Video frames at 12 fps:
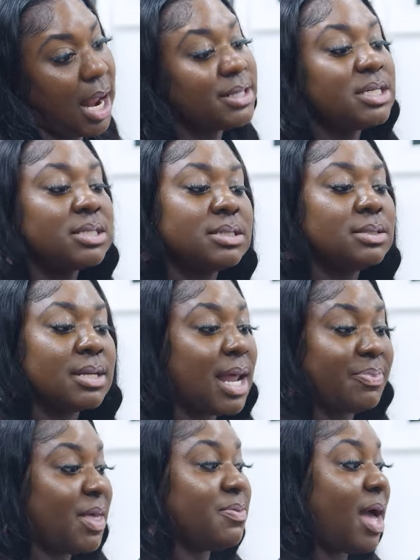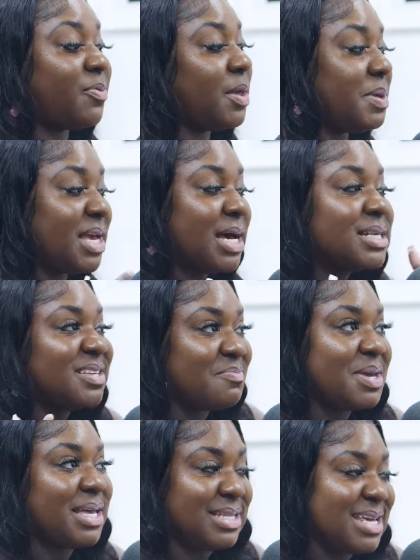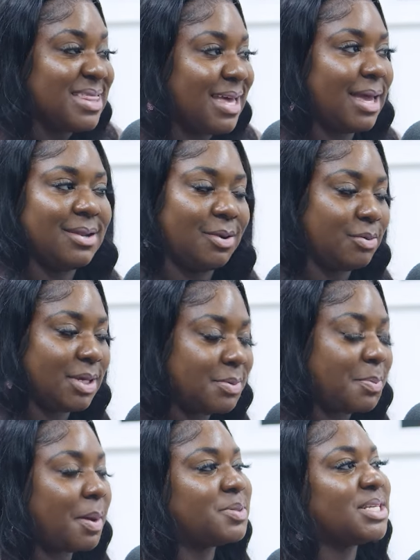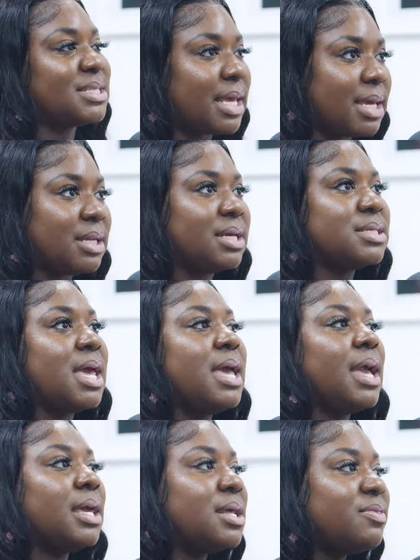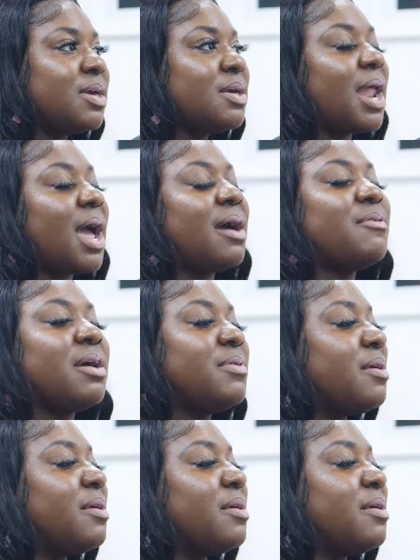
And I just not that because of me it did that. What I'm just saying is anything that